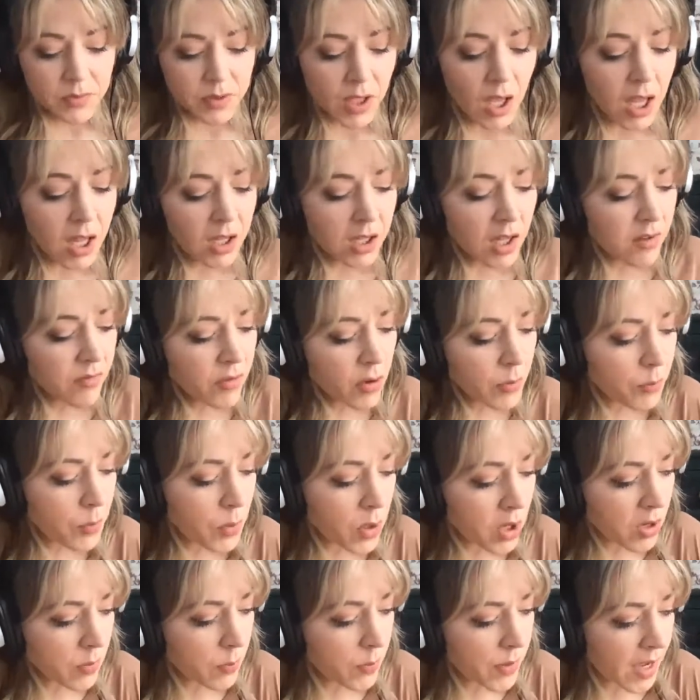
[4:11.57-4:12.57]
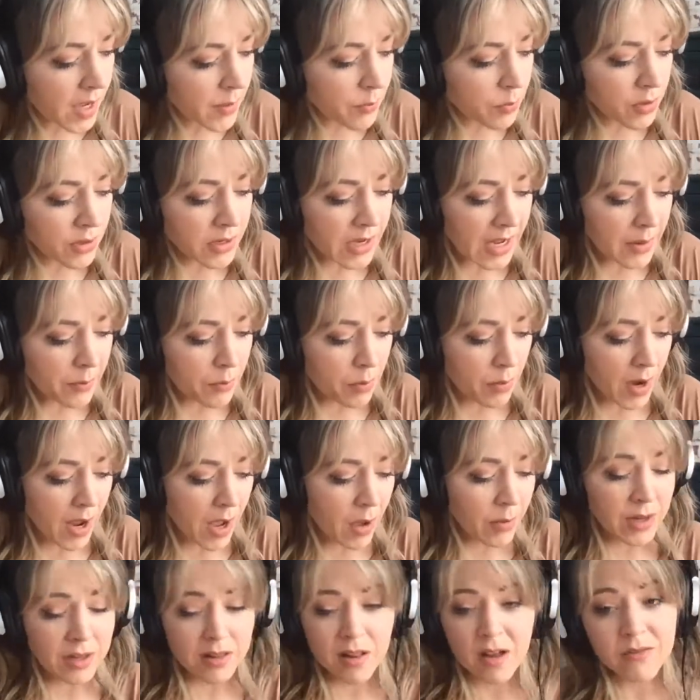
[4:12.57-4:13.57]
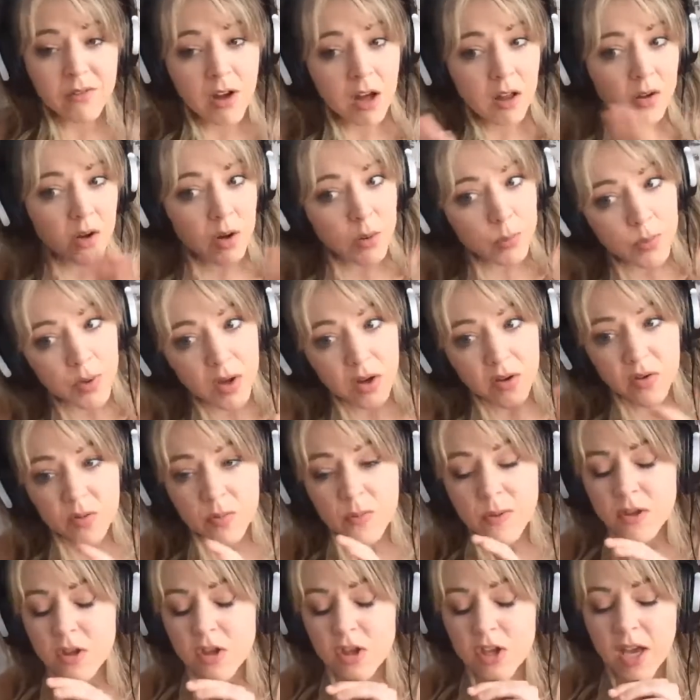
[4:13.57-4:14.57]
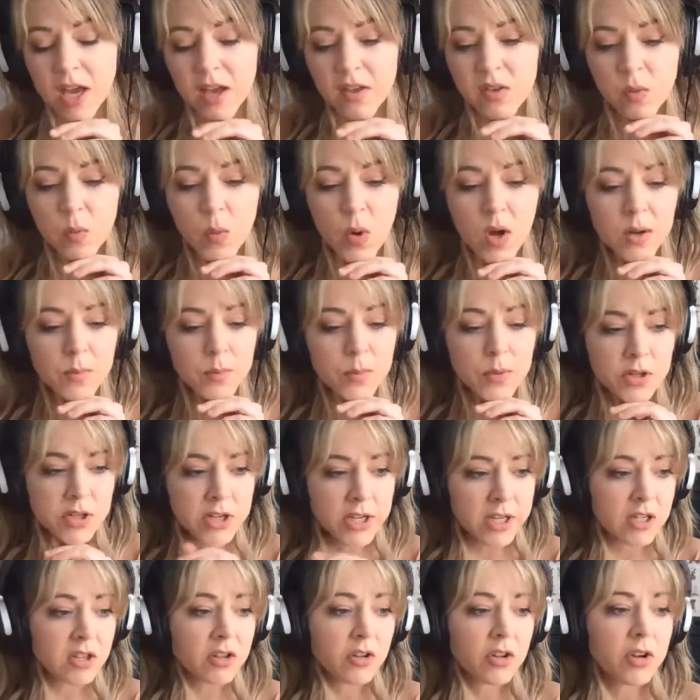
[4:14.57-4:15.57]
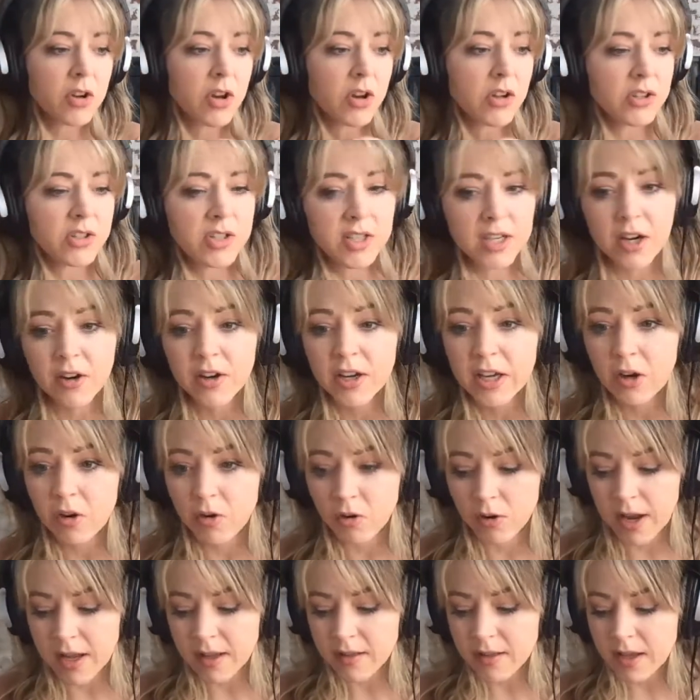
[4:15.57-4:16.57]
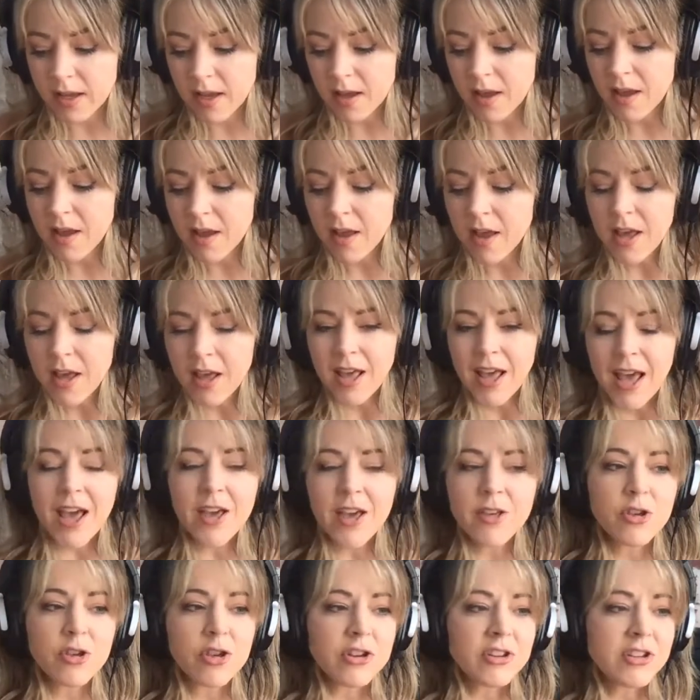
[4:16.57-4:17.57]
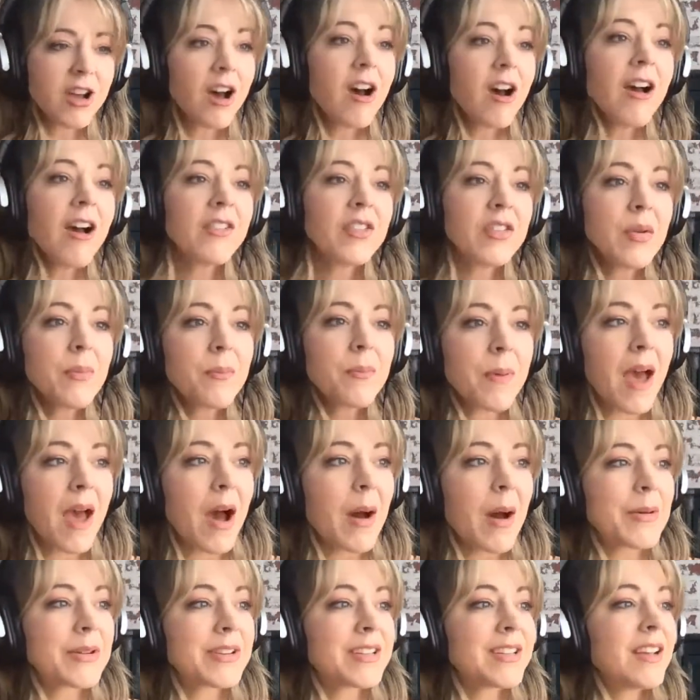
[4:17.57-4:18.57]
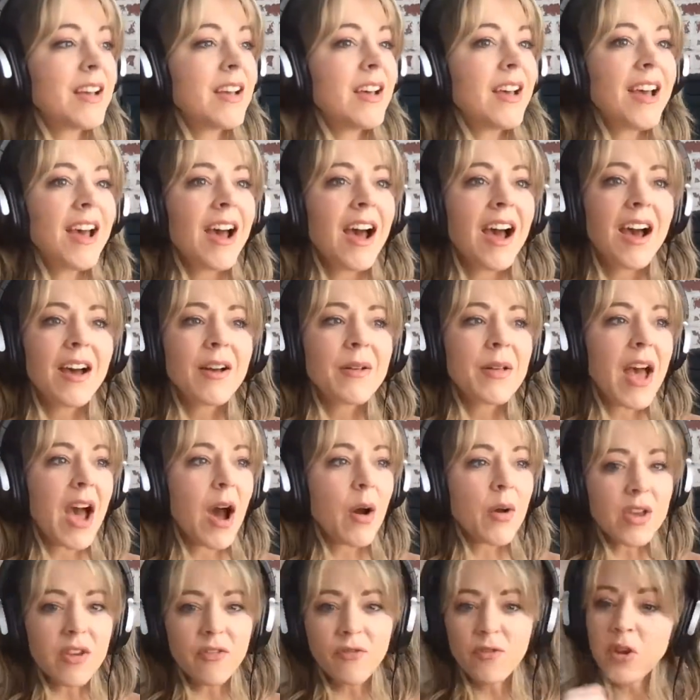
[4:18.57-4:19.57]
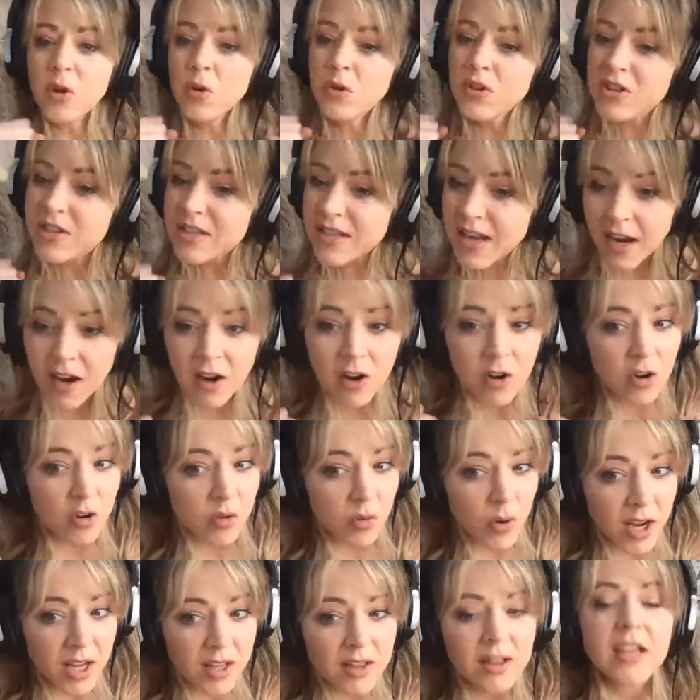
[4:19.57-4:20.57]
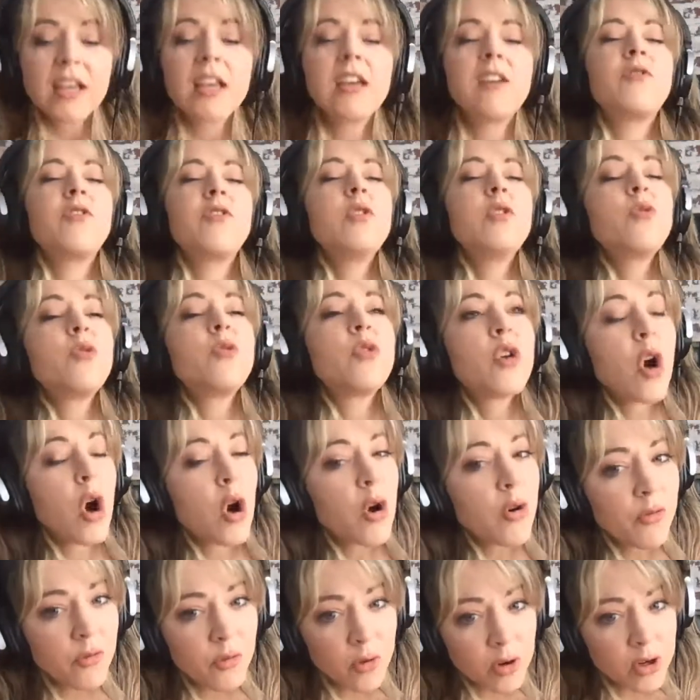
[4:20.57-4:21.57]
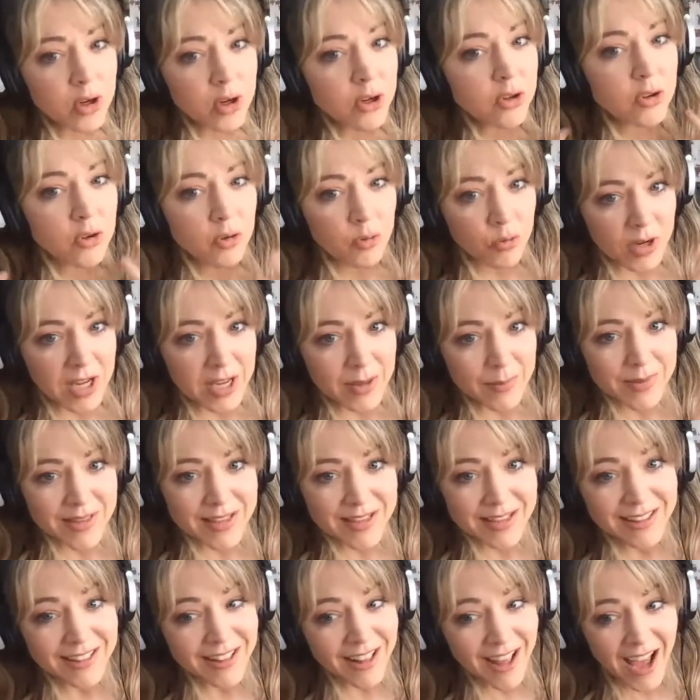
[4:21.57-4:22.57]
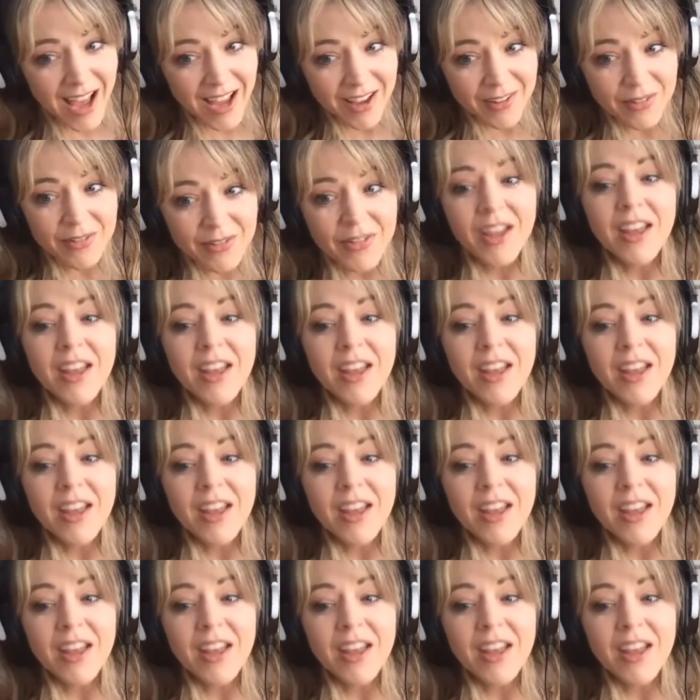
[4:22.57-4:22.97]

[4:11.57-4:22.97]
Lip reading: I love a book by Brené Brown. I love all her books, but she has one in particular called Daring Greatly. And she talks about how if you dare greatly, if you go for your dreams in life,